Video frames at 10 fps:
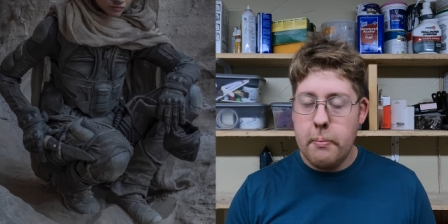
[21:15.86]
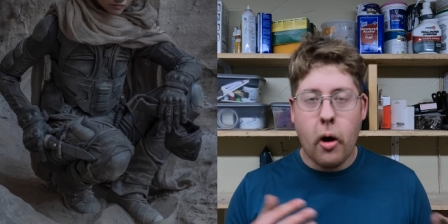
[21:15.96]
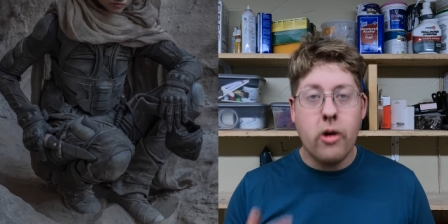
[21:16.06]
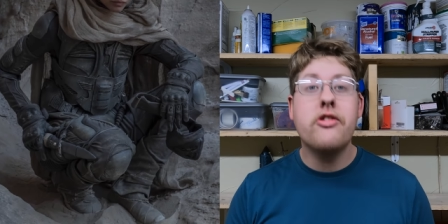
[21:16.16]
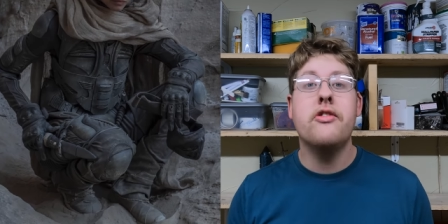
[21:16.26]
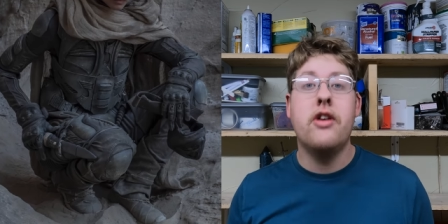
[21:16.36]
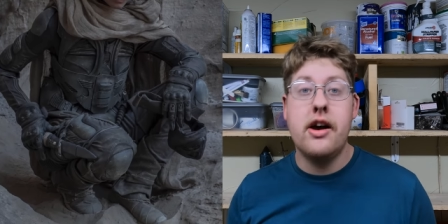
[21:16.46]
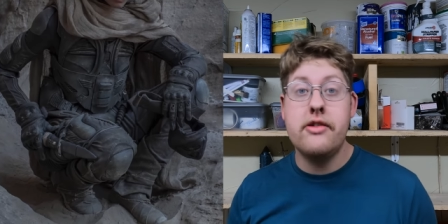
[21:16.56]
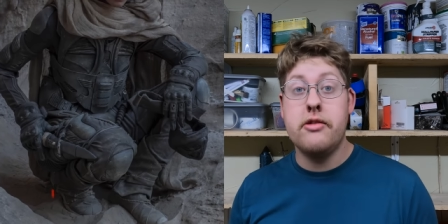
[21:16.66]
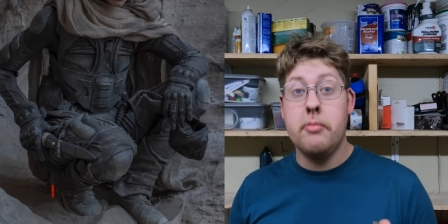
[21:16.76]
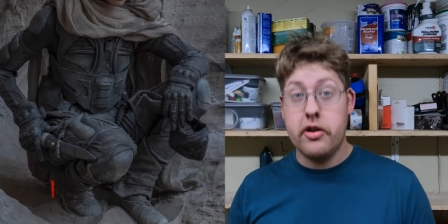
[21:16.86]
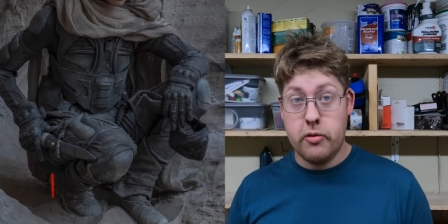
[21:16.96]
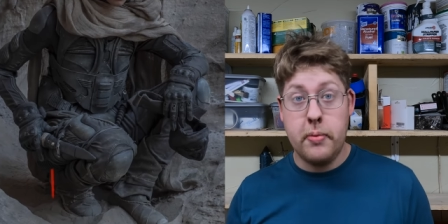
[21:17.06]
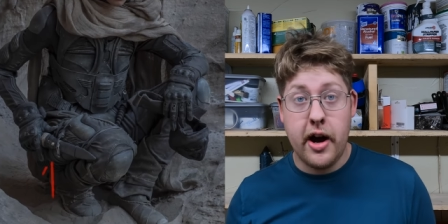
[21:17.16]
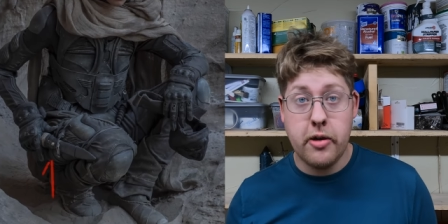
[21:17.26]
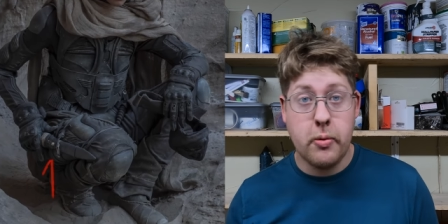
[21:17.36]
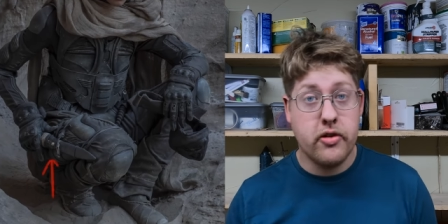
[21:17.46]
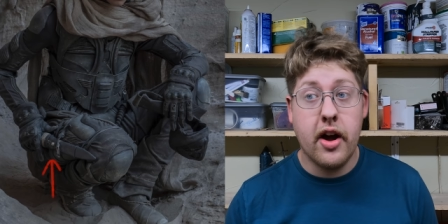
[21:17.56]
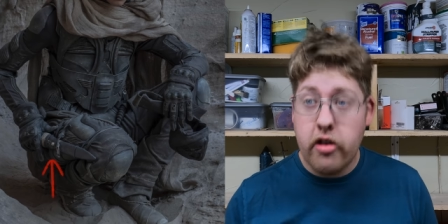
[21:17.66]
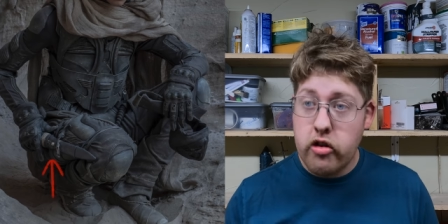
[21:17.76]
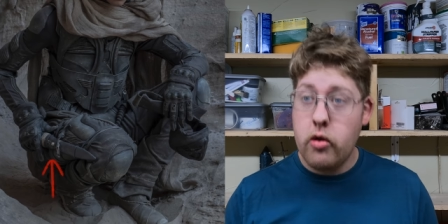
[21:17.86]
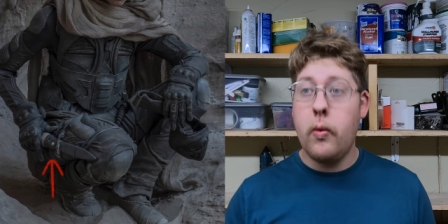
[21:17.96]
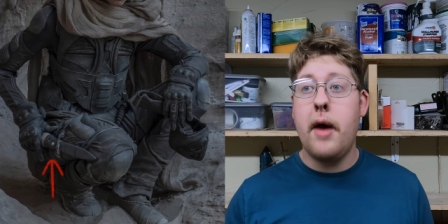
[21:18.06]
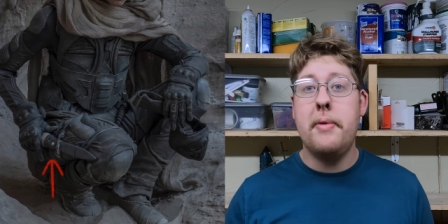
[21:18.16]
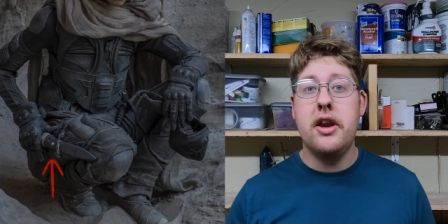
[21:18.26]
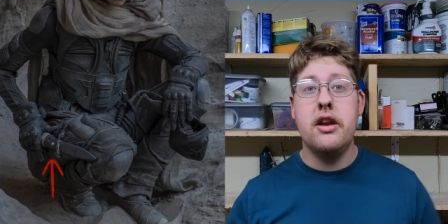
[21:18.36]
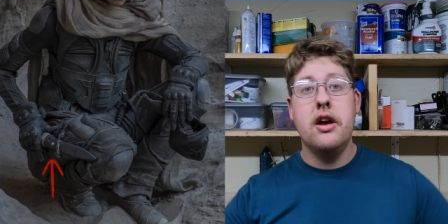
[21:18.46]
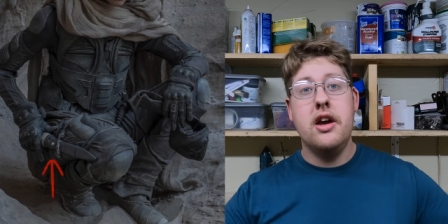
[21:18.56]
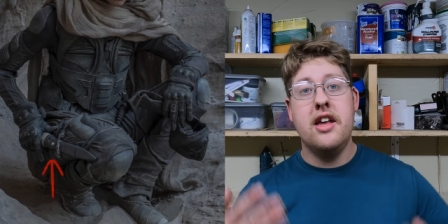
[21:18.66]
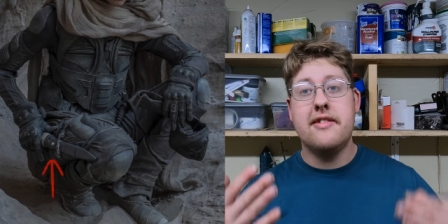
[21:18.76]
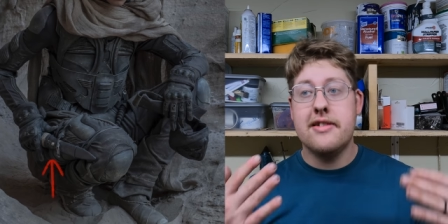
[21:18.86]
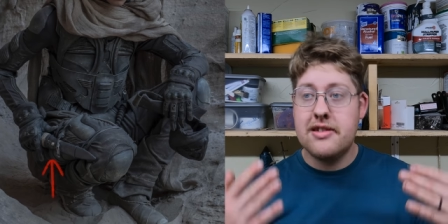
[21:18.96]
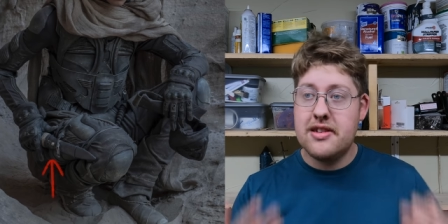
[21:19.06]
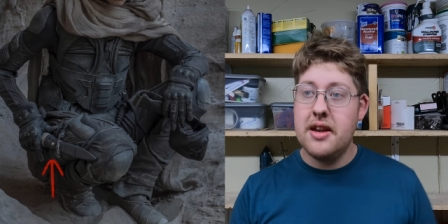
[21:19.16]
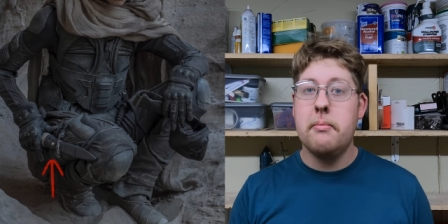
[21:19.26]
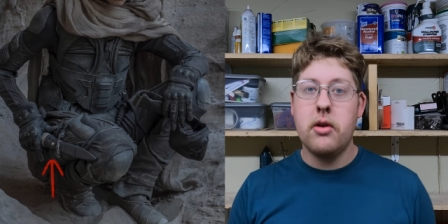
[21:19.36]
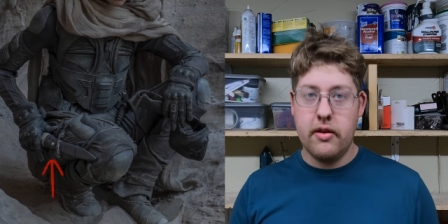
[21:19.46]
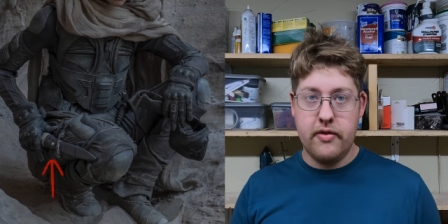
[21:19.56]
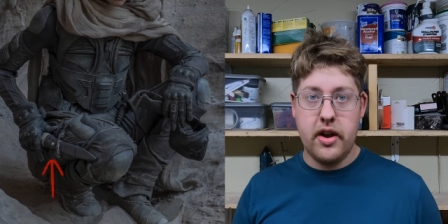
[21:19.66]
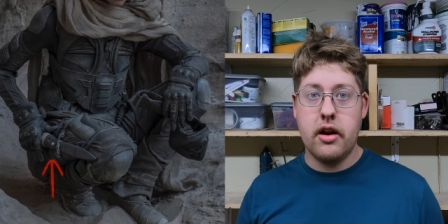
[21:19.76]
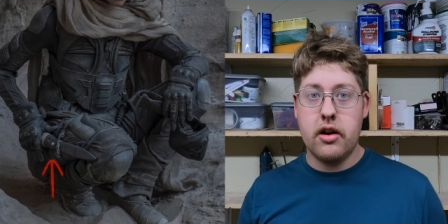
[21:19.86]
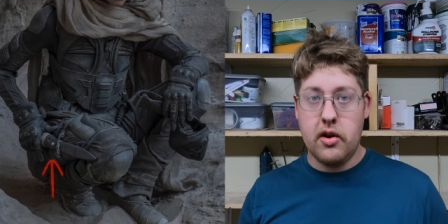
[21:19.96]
personalize as much as possible. It's not just a weapon, it's a symbol of their